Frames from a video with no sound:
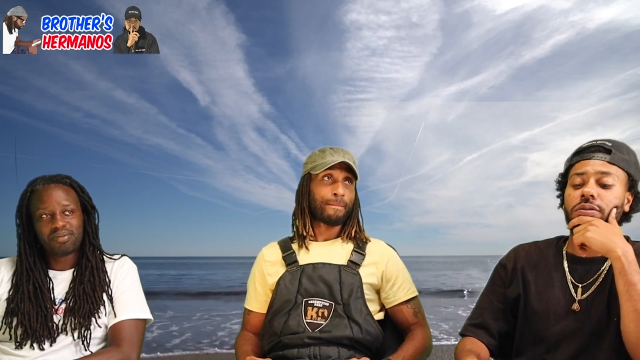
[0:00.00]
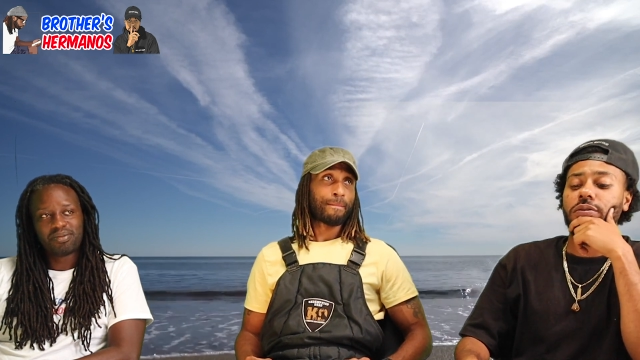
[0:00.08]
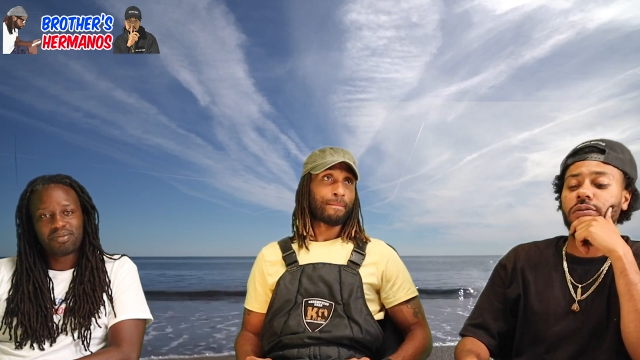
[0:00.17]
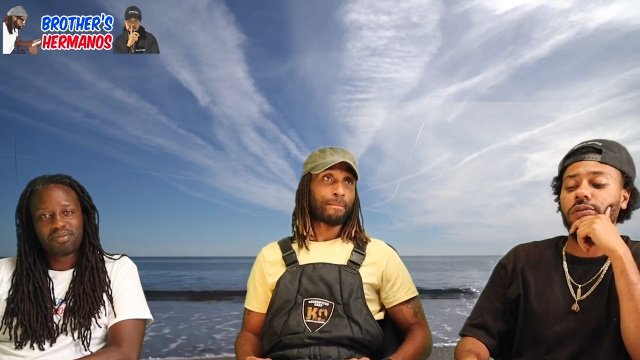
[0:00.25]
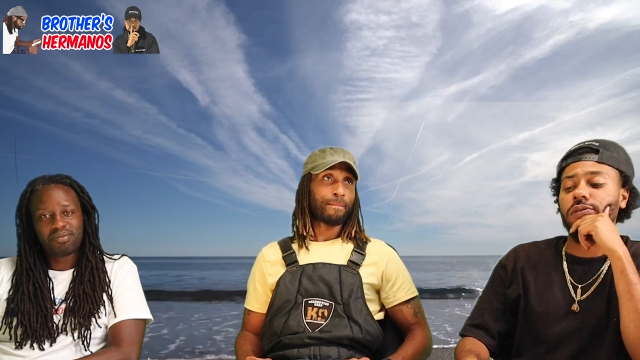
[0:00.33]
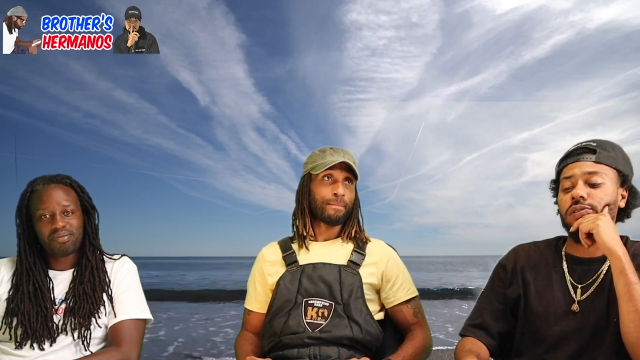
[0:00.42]

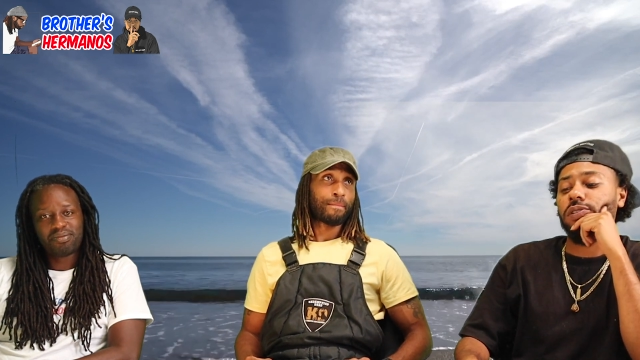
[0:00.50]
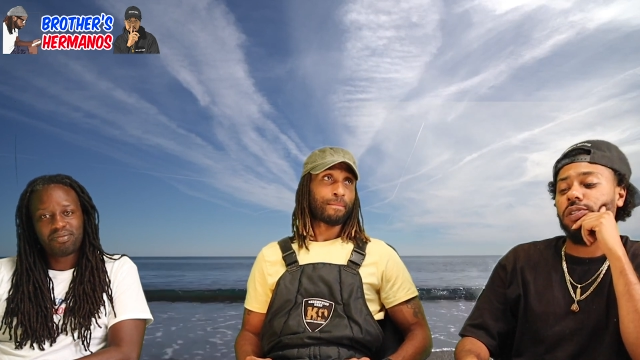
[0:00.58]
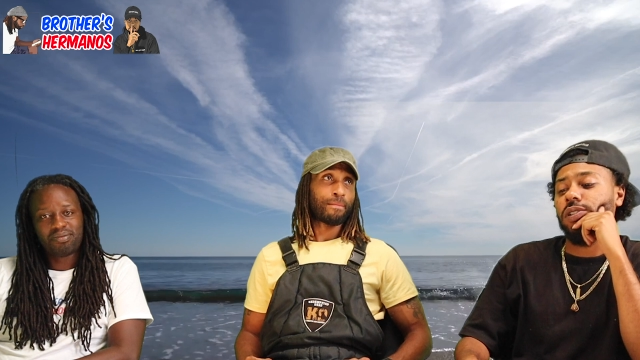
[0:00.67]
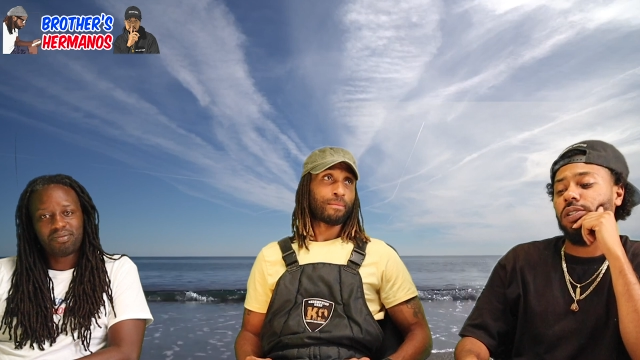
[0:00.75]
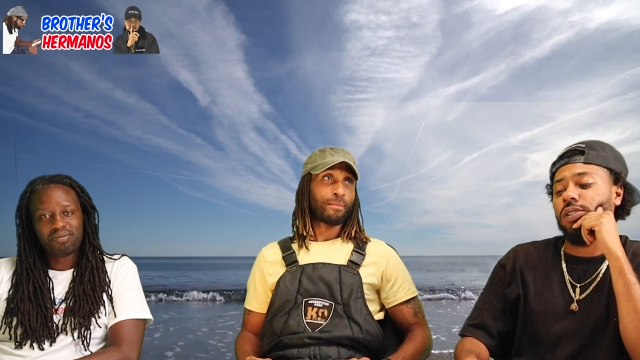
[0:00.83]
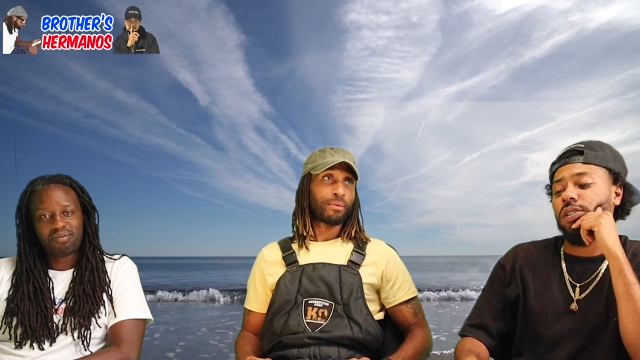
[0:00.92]

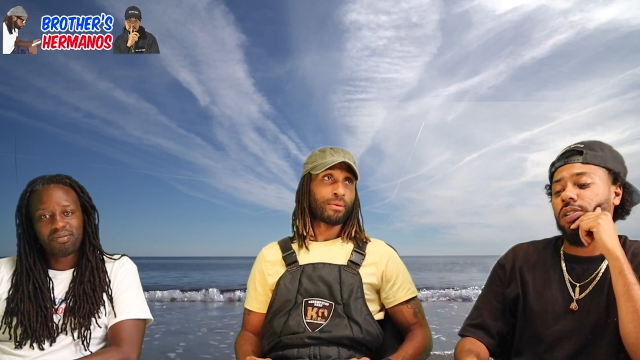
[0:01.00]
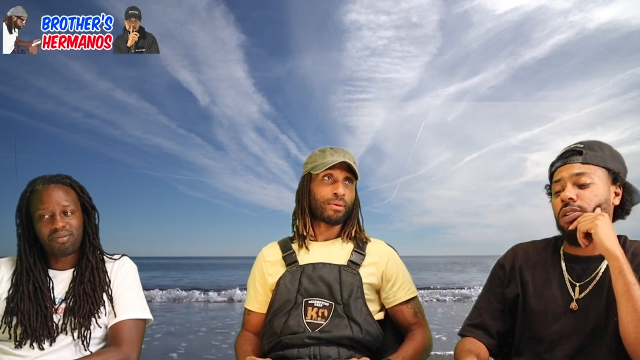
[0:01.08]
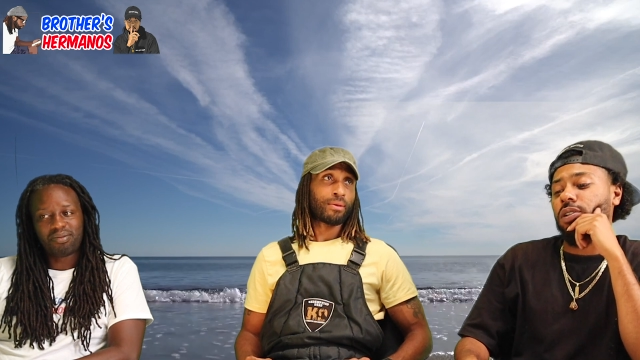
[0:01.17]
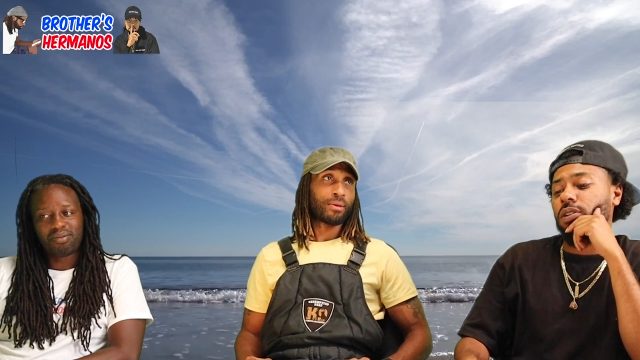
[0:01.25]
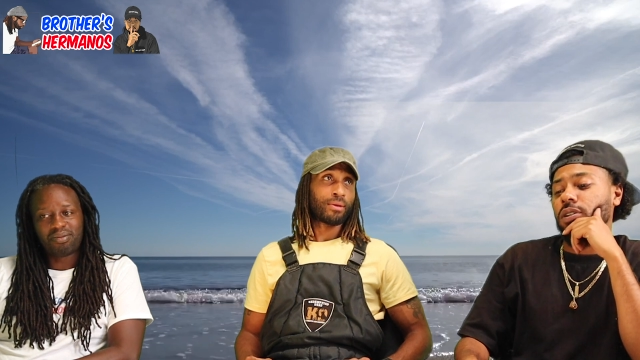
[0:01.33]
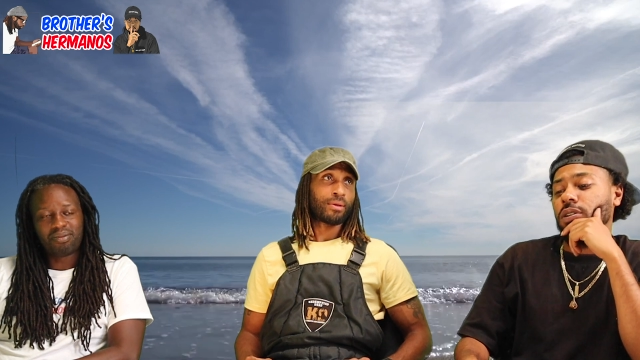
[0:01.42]

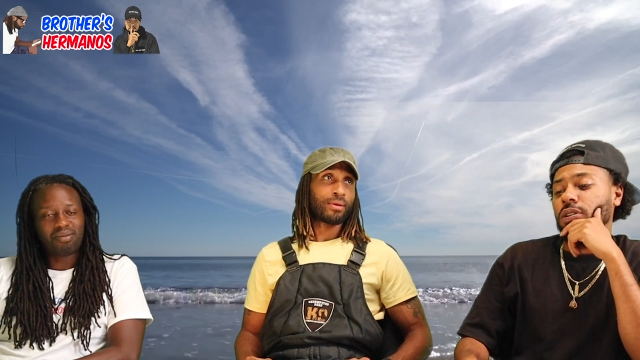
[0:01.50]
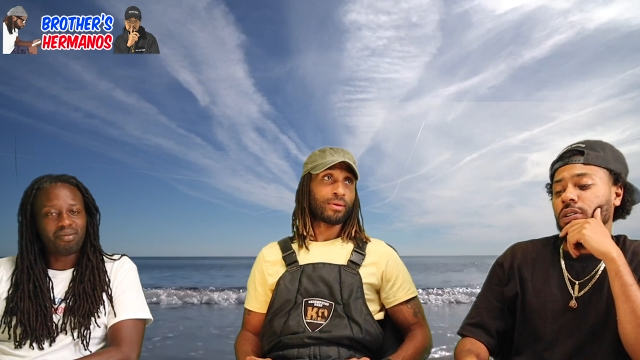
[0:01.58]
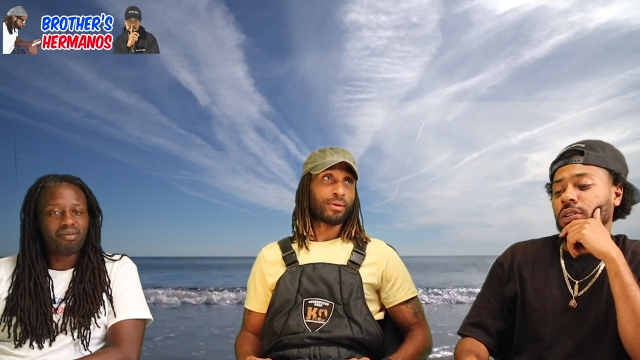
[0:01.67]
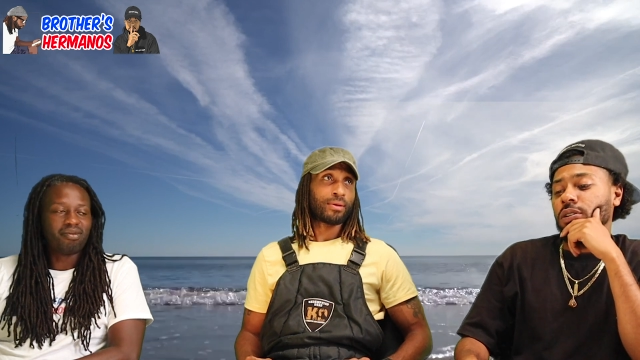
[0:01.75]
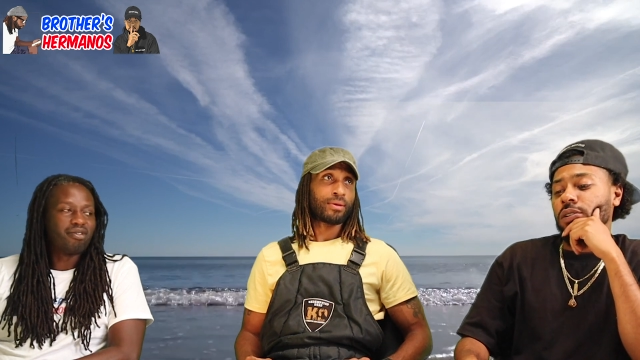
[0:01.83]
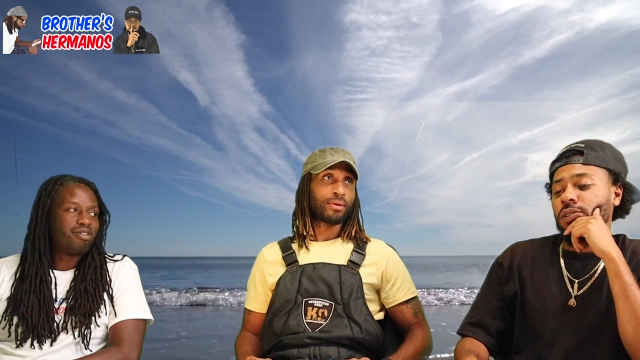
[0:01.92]

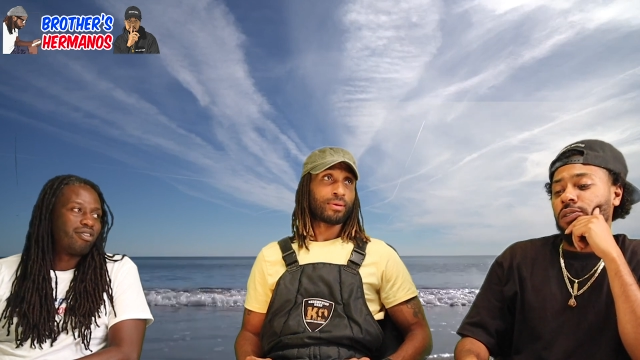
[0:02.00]
[no speech]